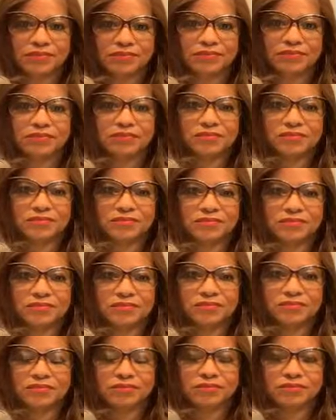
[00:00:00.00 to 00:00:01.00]

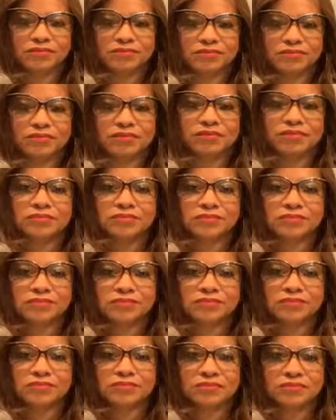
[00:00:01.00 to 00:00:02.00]

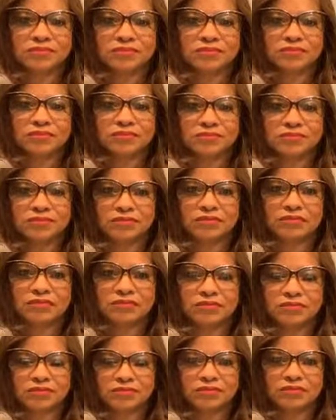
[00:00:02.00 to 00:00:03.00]

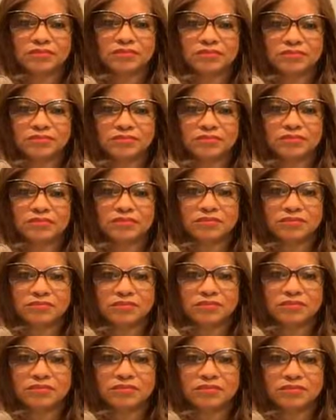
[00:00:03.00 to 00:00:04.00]

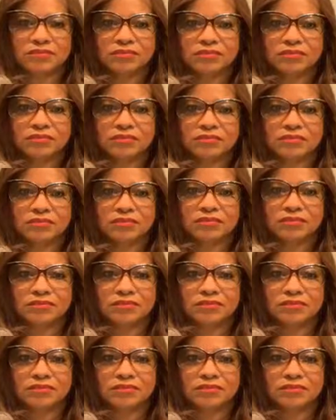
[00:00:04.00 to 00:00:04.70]
The person shown says nothing.